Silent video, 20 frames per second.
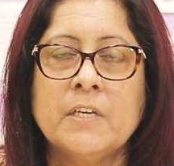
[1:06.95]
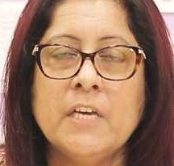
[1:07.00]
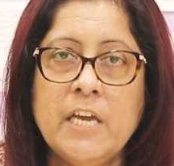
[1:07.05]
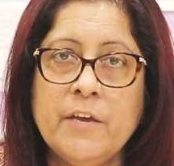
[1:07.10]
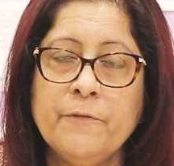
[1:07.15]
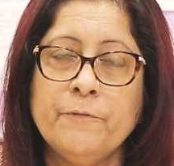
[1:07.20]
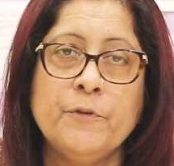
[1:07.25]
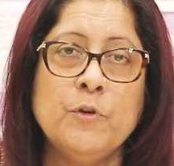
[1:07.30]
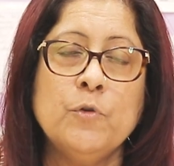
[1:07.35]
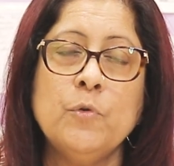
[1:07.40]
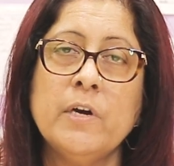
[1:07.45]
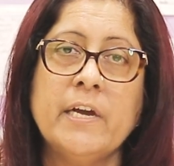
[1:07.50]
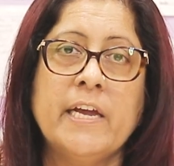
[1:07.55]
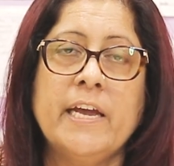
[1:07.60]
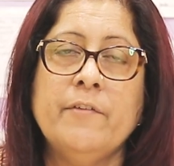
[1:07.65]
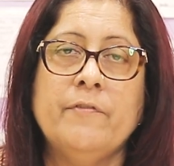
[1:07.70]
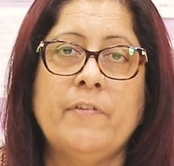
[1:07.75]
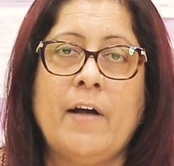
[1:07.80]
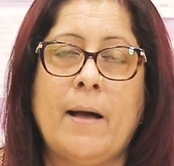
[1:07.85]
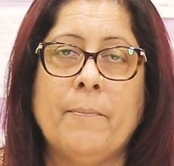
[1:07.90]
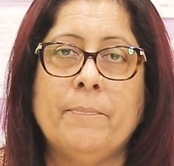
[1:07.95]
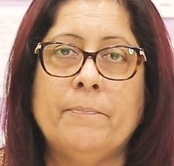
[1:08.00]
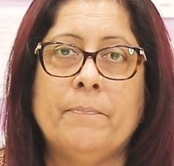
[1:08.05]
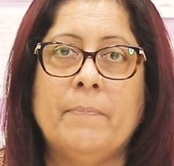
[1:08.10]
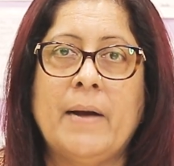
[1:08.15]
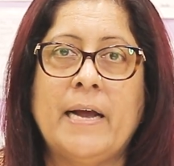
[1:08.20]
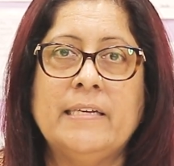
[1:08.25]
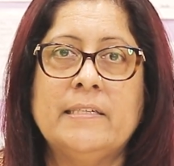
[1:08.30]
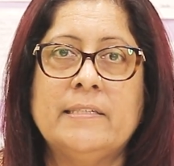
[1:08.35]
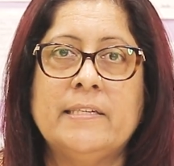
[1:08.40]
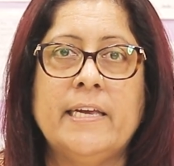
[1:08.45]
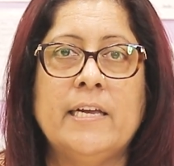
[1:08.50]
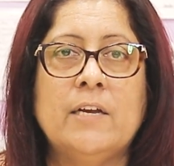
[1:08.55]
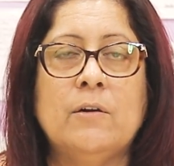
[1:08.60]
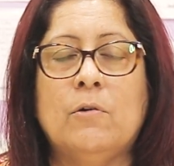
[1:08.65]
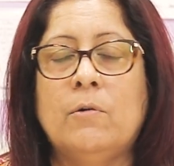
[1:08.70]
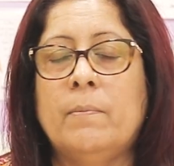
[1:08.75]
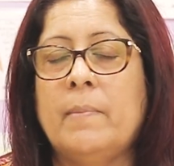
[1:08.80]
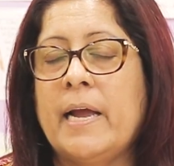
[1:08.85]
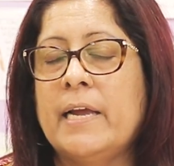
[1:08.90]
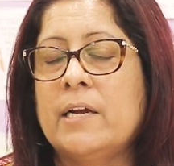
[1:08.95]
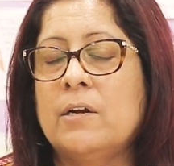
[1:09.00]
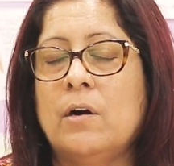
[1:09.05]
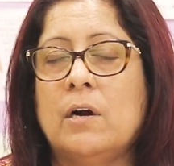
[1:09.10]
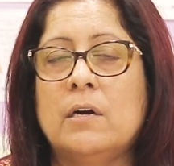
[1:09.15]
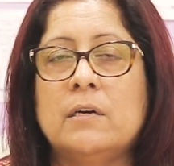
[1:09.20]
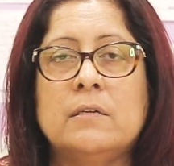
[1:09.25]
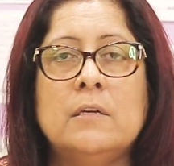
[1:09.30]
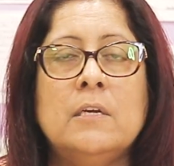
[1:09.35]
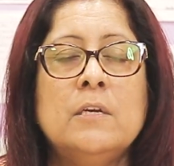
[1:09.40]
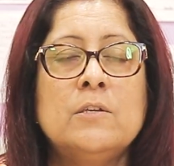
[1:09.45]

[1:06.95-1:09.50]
If you give up by saying, oh my God,